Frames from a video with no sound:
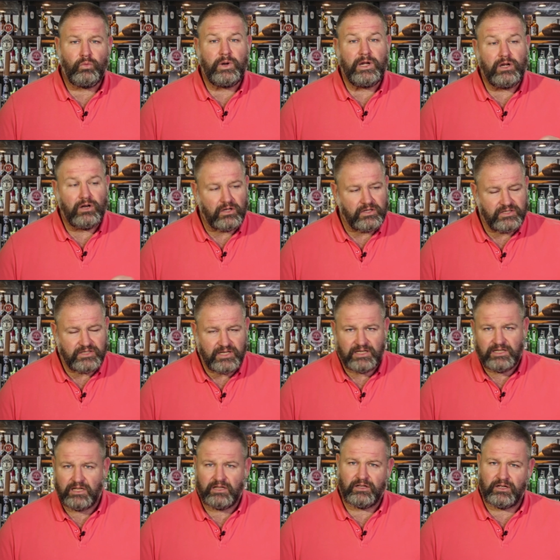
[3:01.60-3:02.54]
we're not
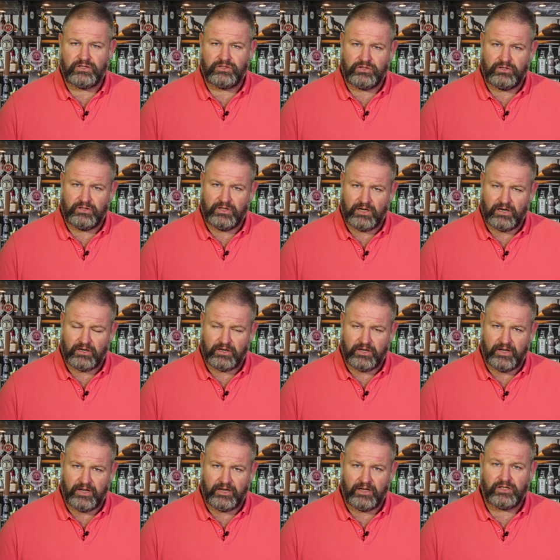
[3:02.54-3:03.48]
sending those two that are
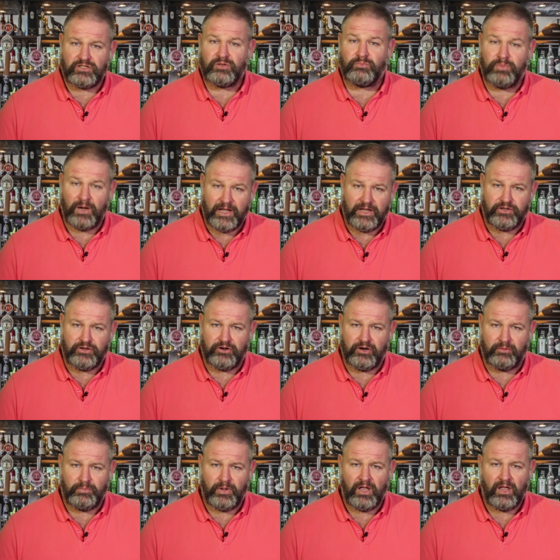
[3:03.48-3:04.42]
going to play in
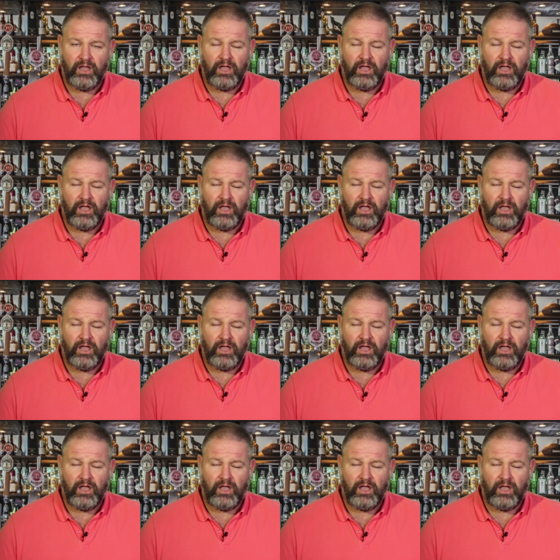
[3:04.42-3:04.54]
Europe.